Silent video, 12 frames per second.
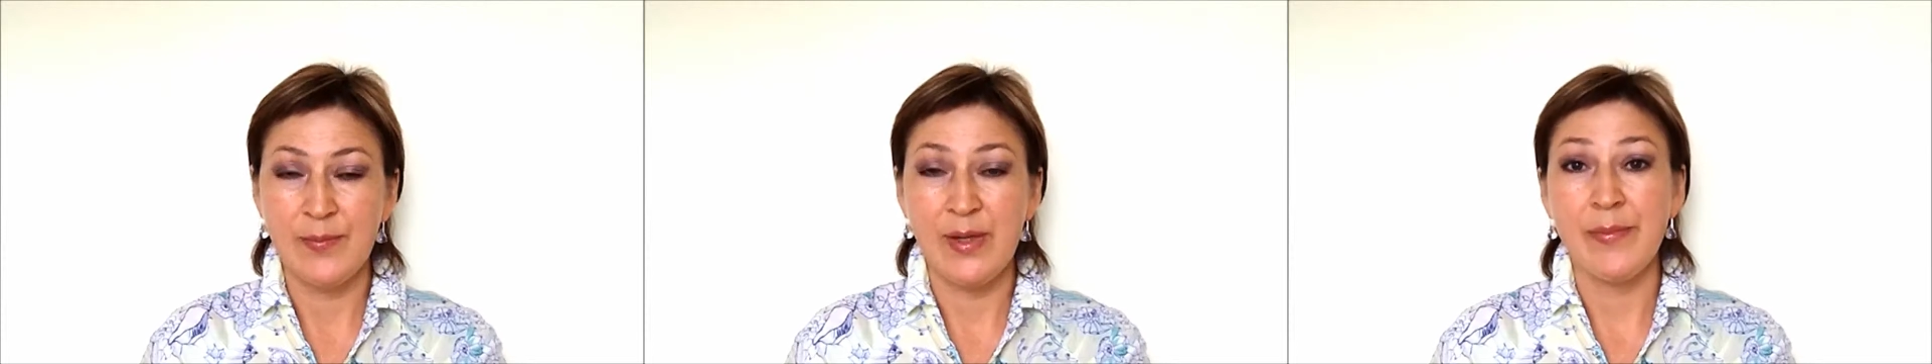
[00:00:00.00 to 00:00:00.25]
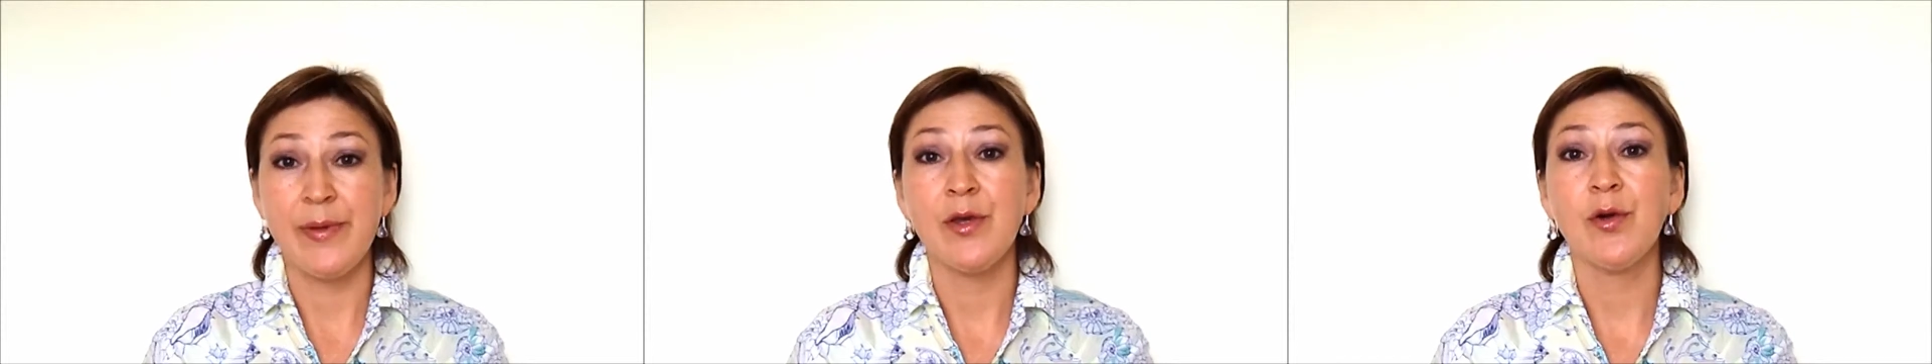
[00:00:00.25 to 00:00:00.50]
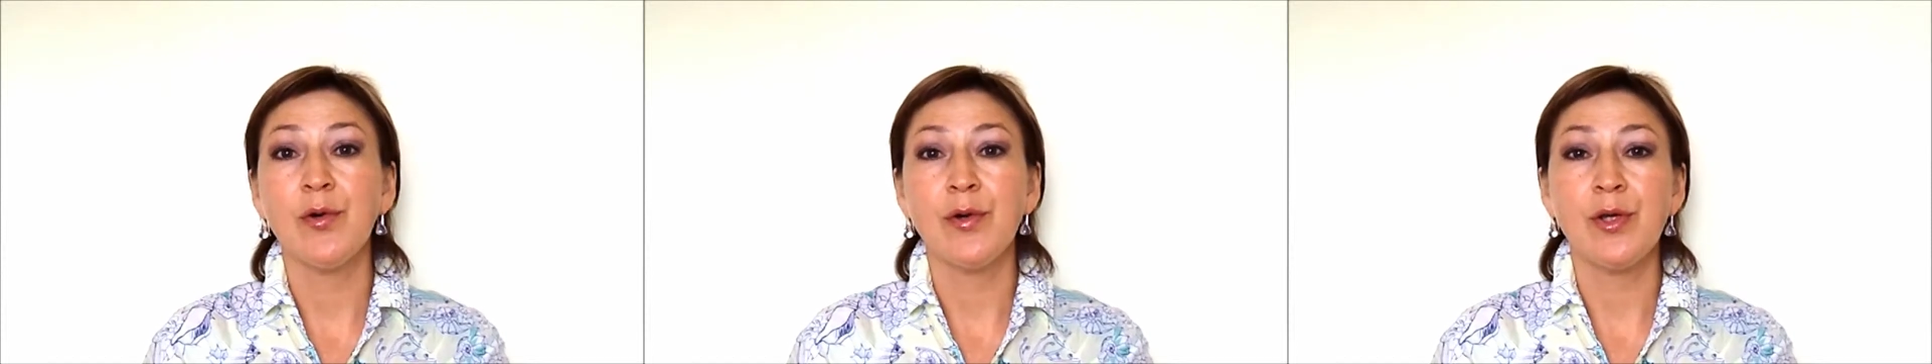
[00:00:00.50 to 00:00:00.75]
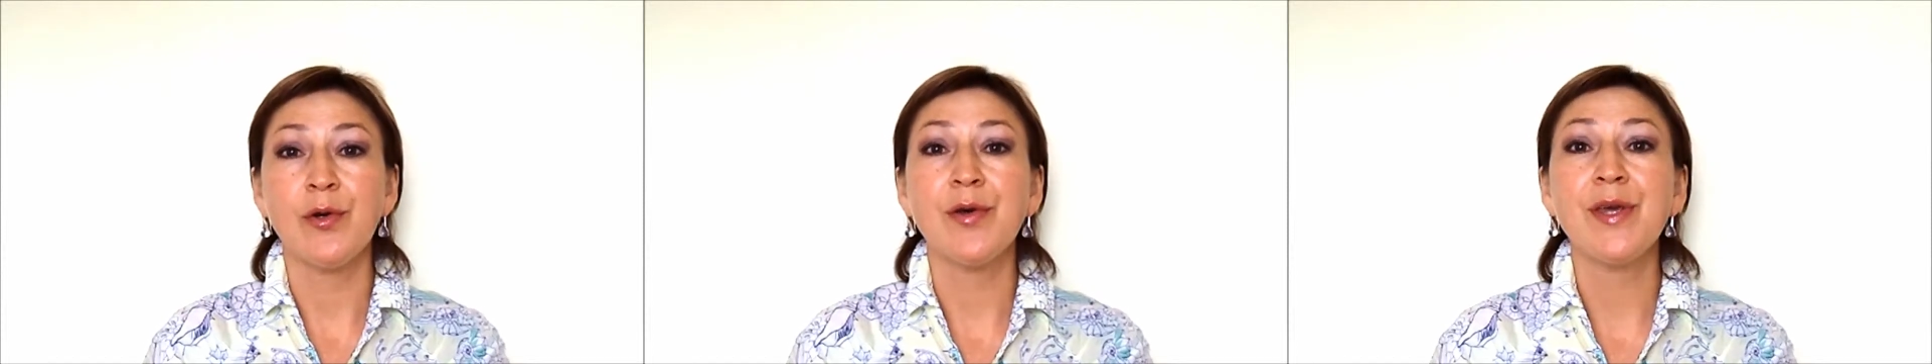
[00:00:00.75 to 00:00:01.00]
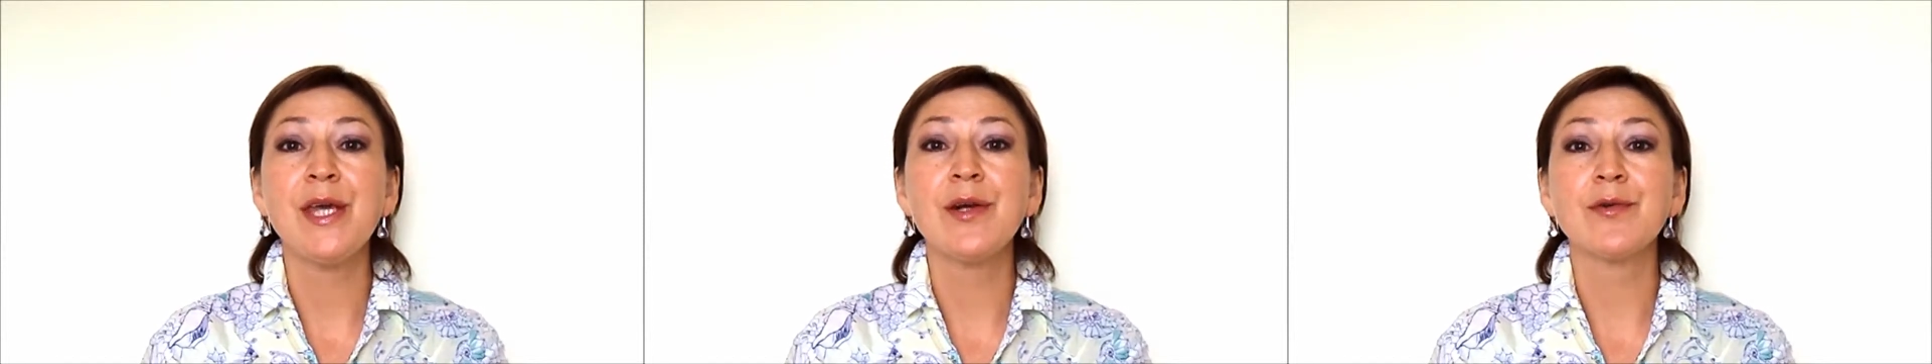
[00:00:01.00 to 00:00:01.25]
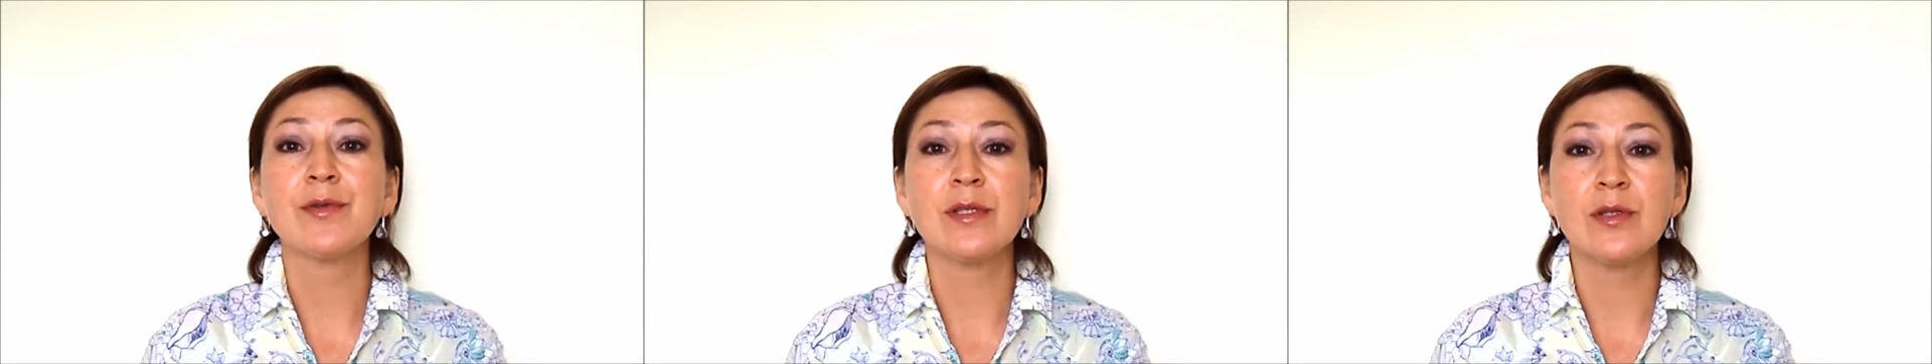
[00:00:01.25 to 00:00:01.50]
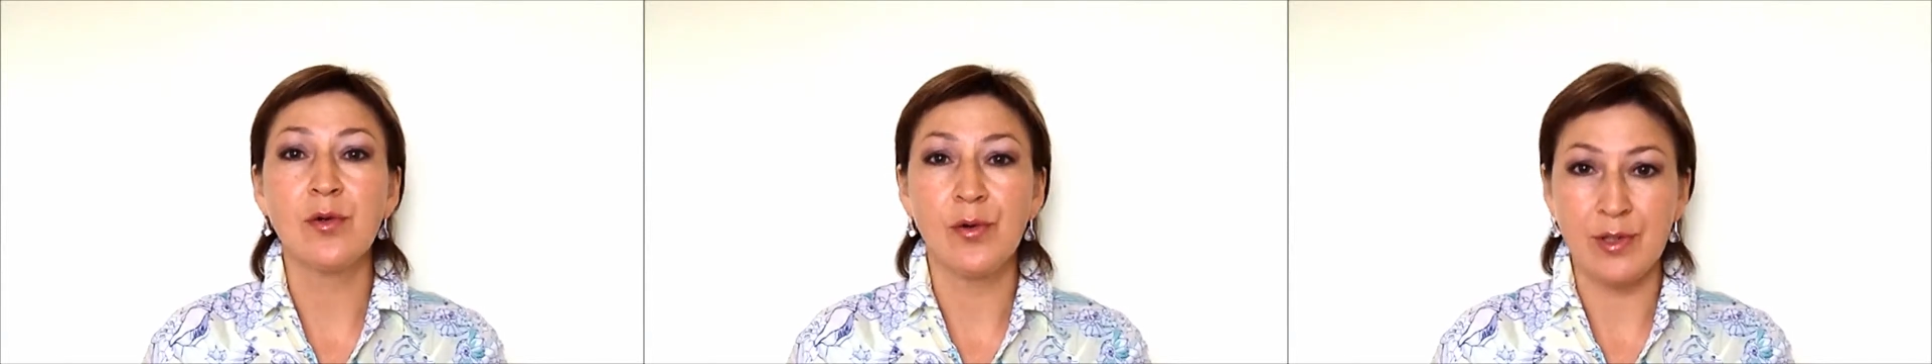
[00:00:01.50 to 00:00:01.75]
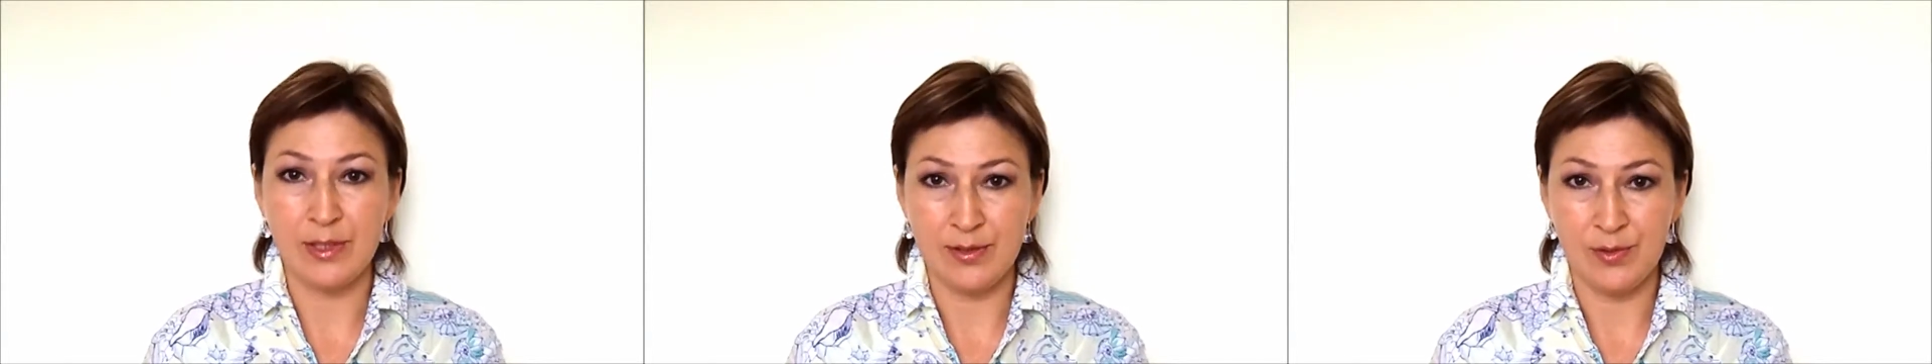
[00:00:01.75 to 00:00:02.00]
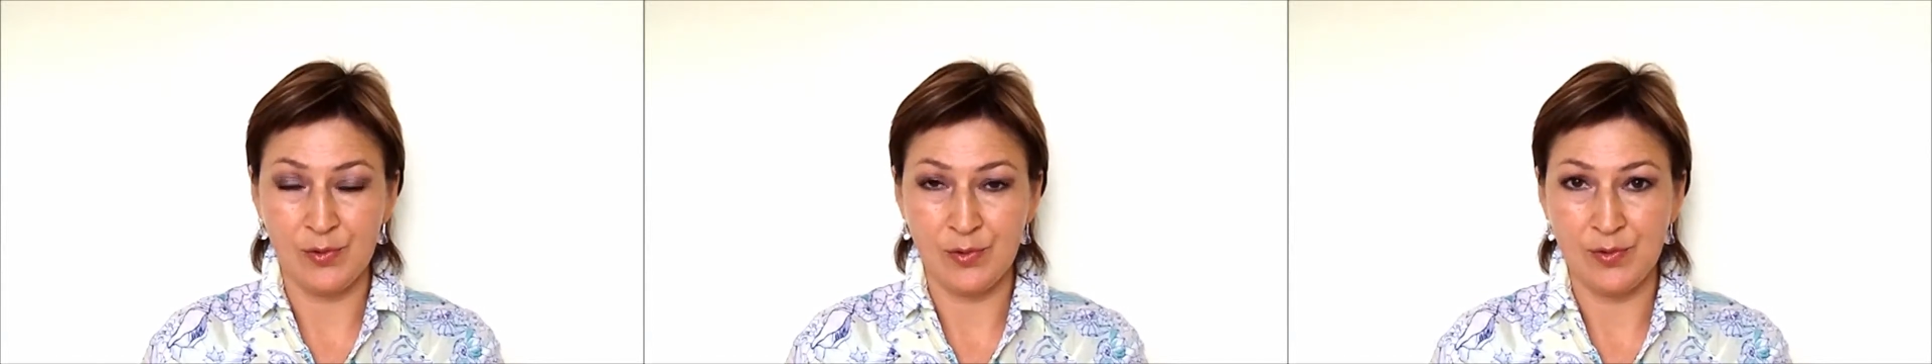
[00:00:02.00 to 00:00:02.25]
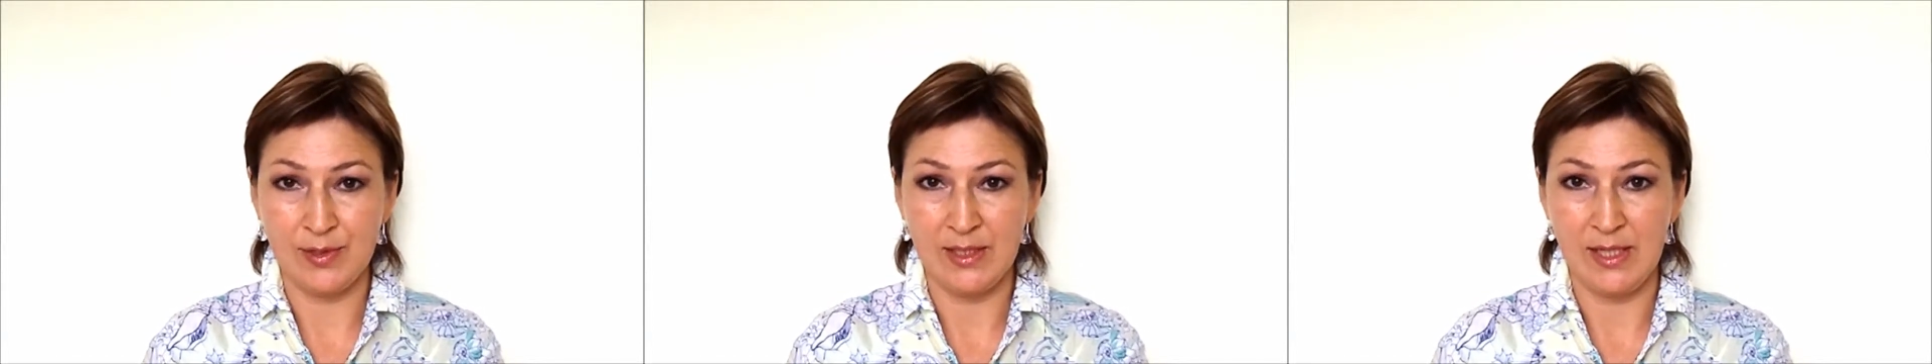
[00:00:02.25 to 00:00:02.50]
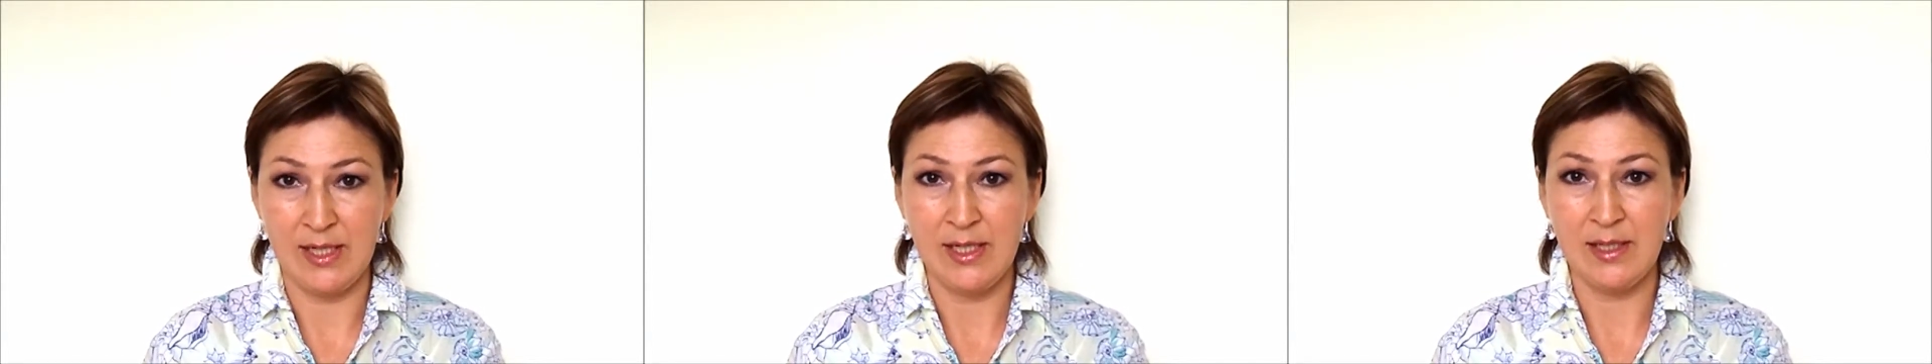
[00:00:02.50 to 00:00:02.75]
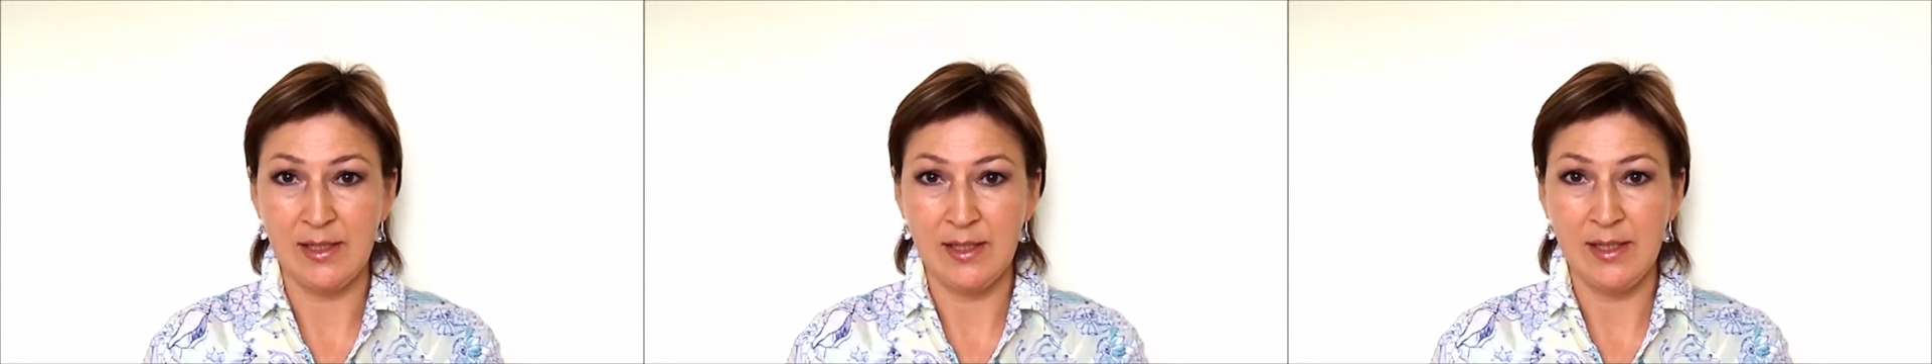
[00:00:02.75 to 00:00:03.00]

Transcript: maybe your hero story, so to say,